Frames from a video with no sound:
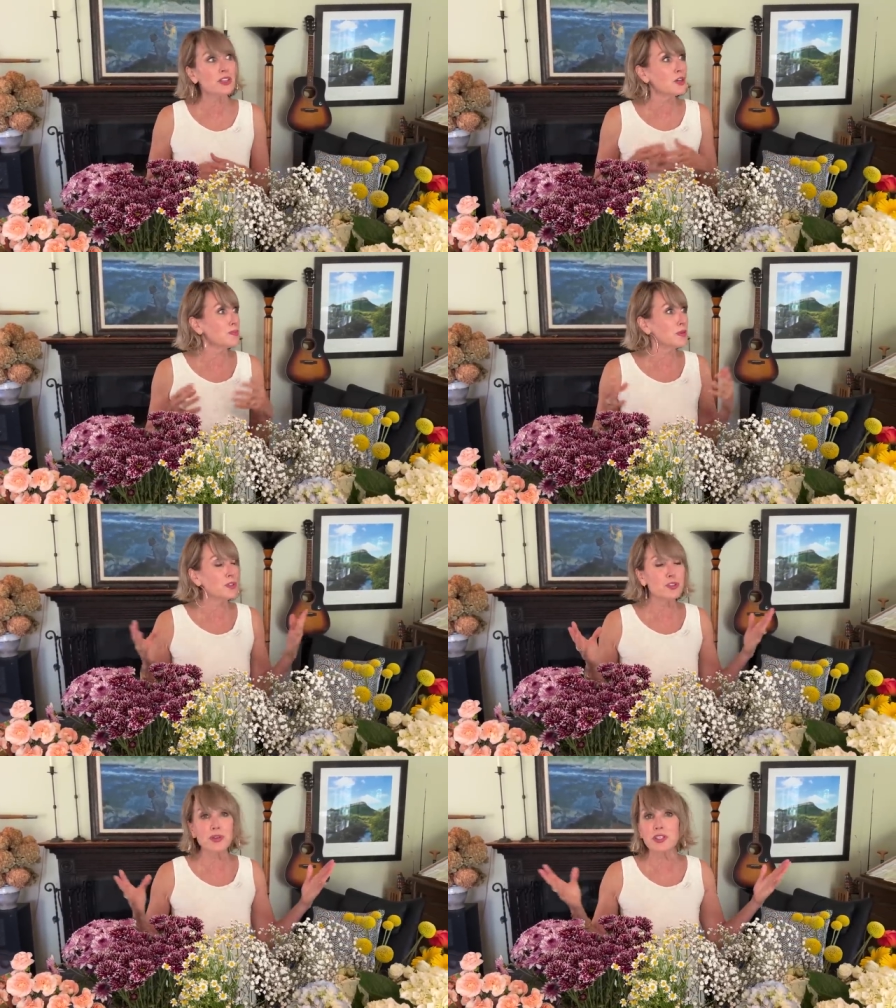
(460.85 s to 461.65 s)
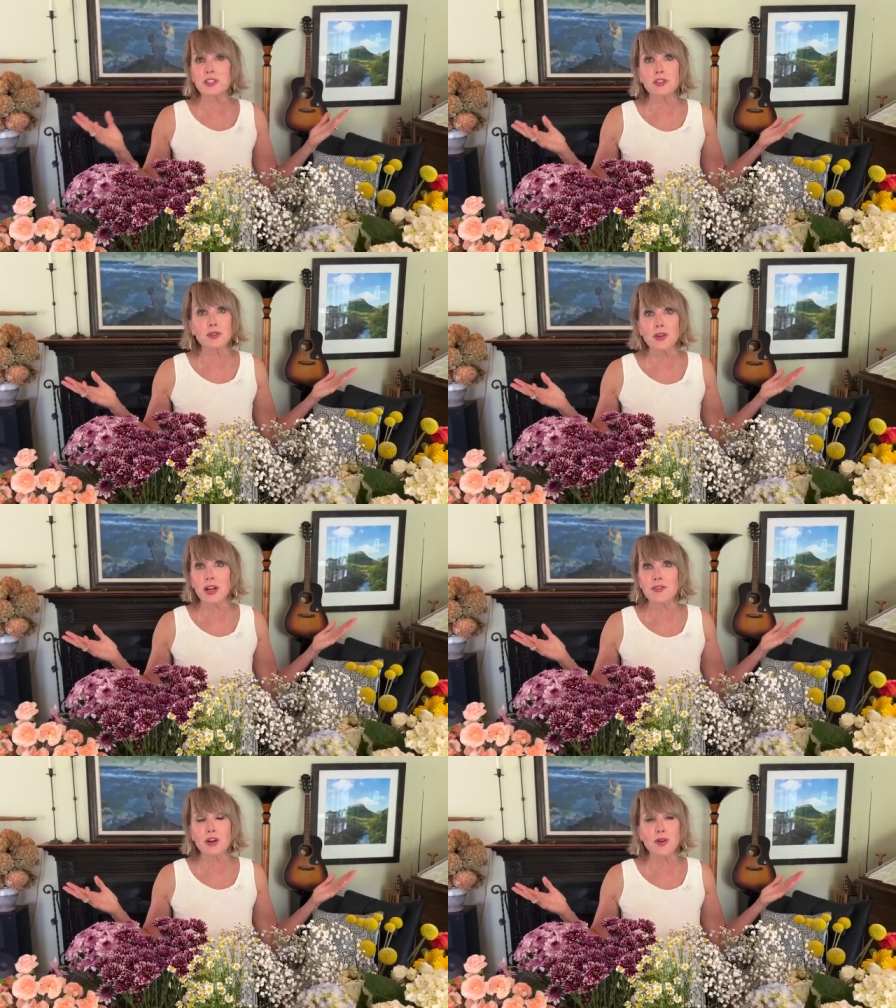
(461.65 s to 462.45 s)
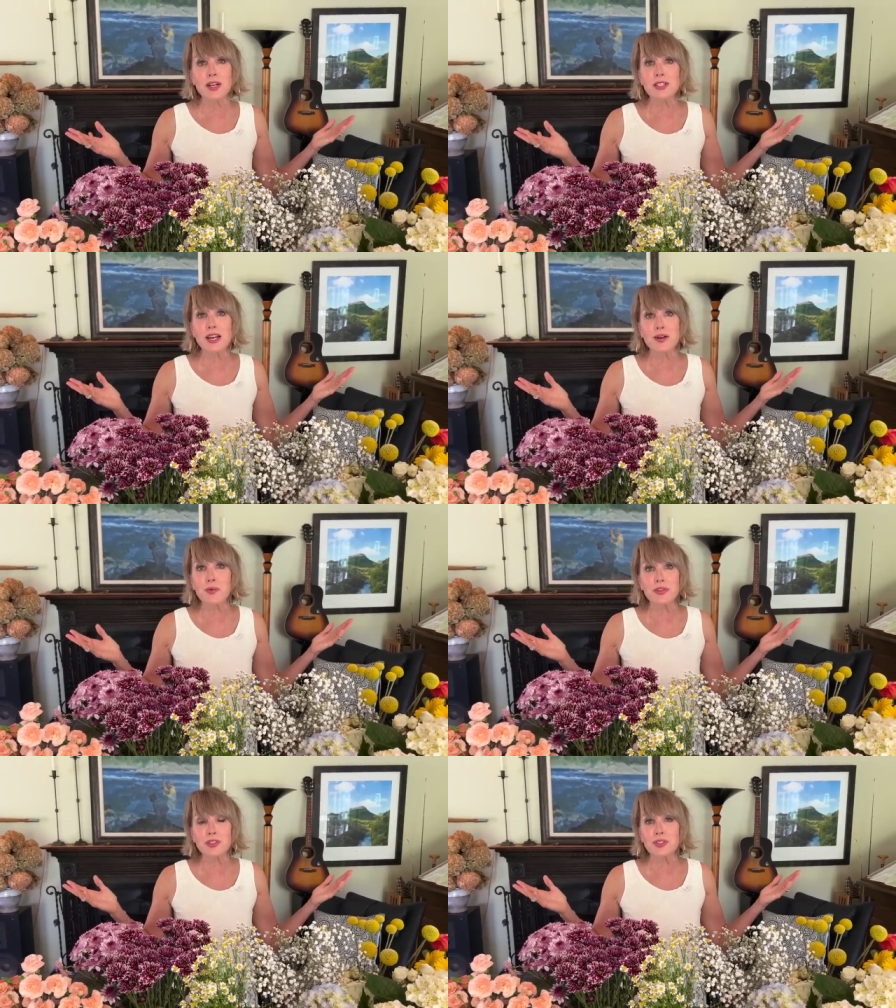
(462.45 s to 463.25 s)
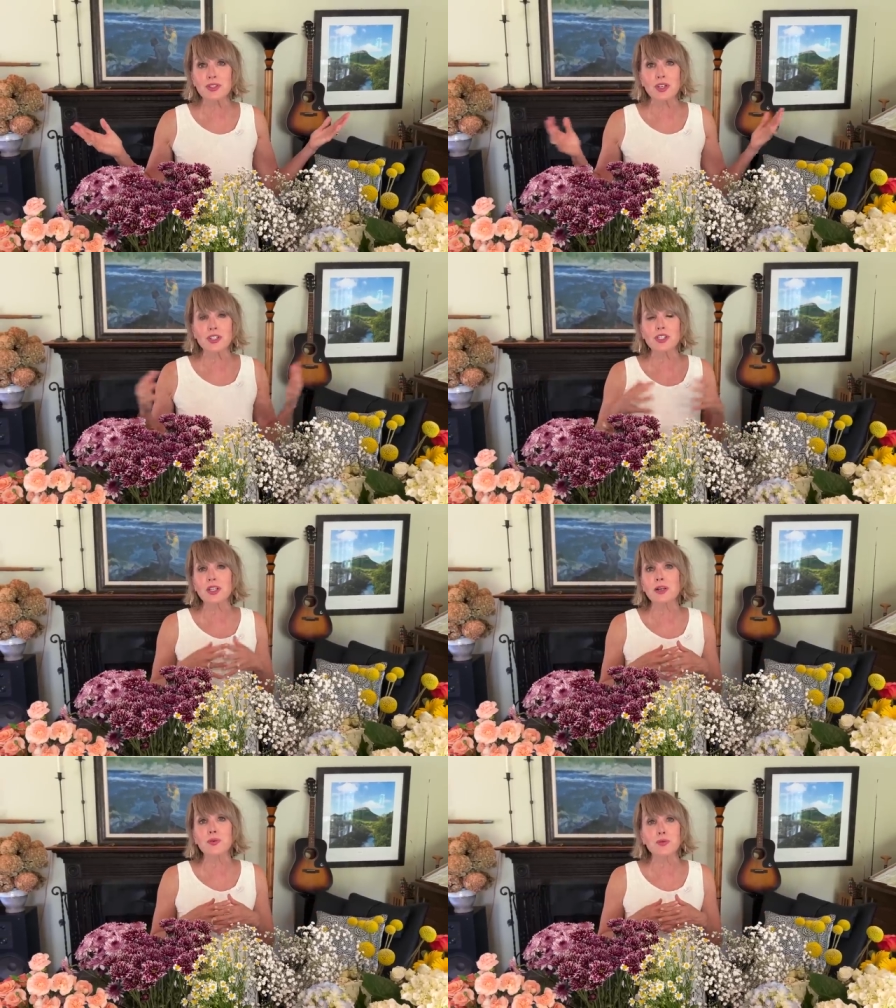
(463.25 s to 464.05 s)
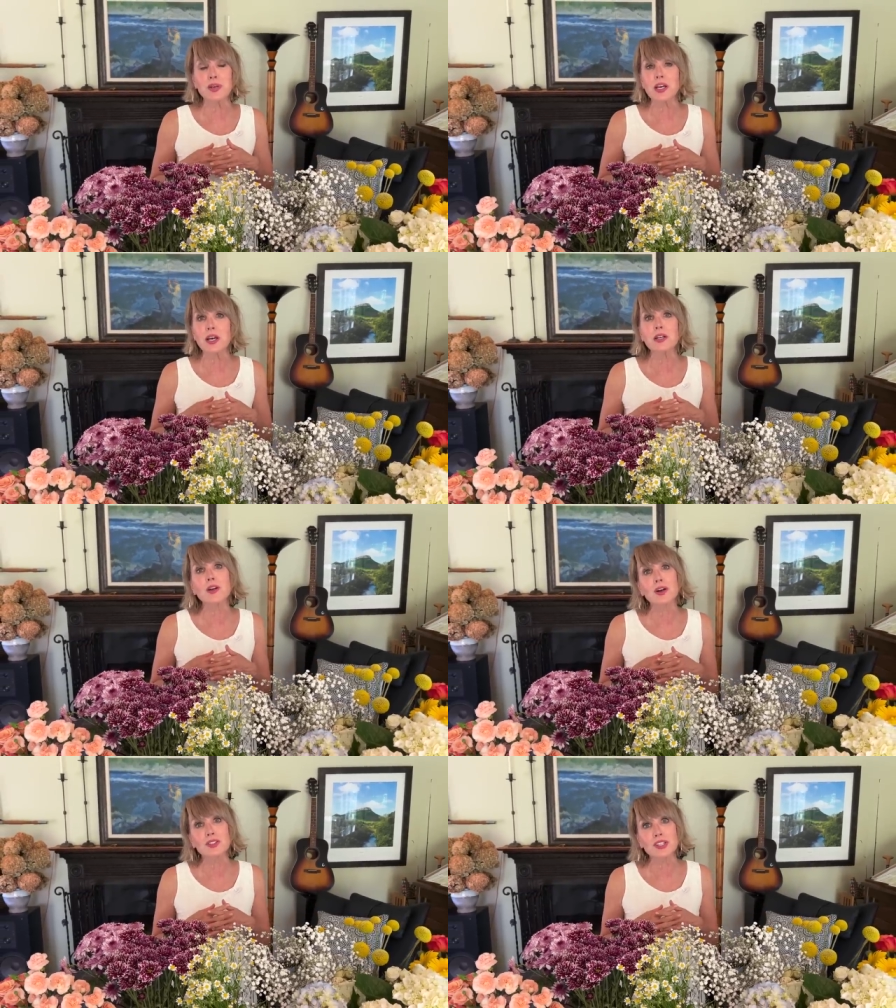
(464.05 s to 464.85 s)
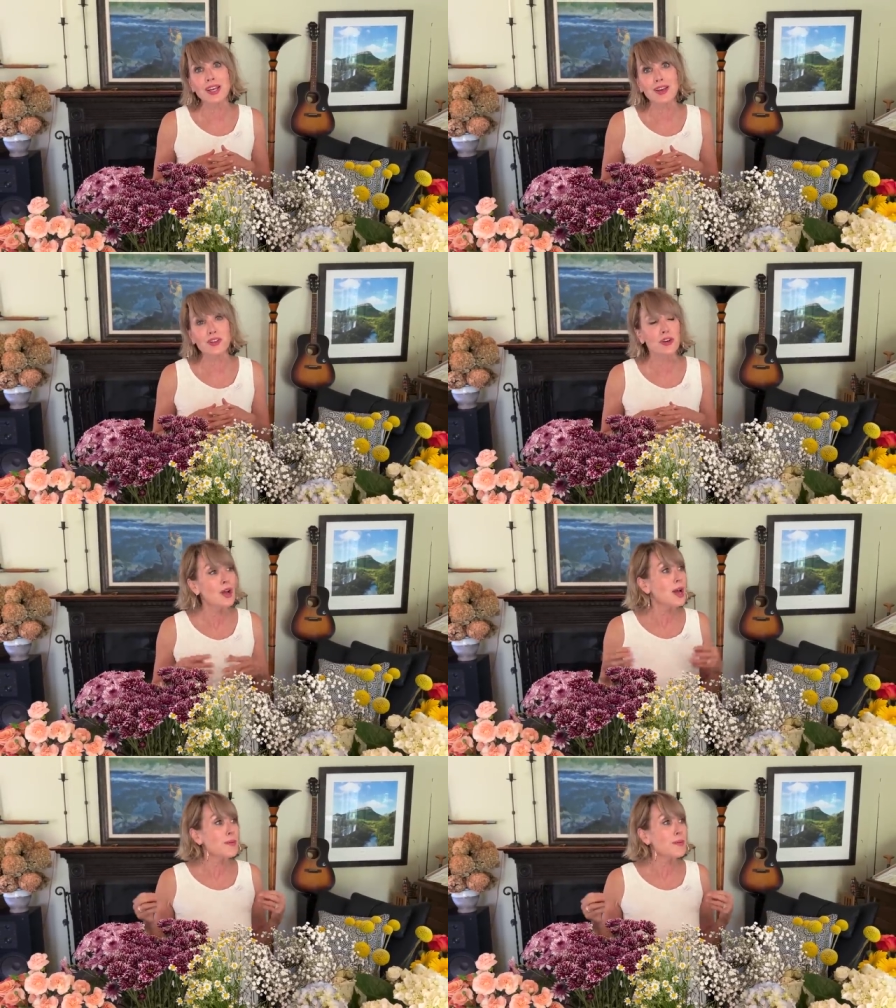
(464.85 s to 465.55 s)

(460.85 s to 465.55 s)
I hope you enjoy this. Stuart, I have no idea what this is going to look like when we cut it all together,